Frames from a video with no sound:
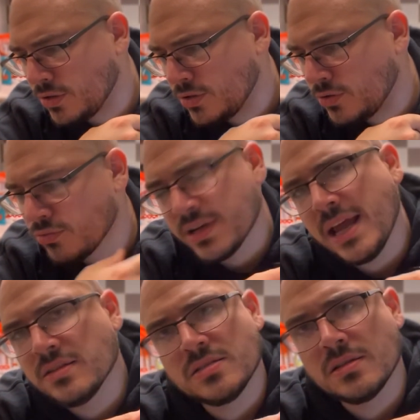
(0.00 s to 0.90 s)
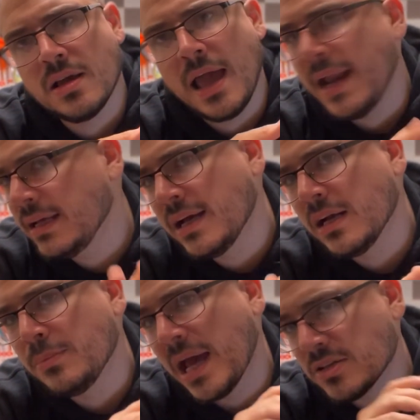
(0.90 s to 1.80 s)
creates any
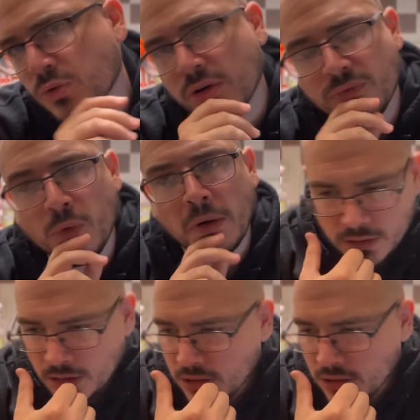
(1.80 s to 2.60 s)
kind of backstory for him.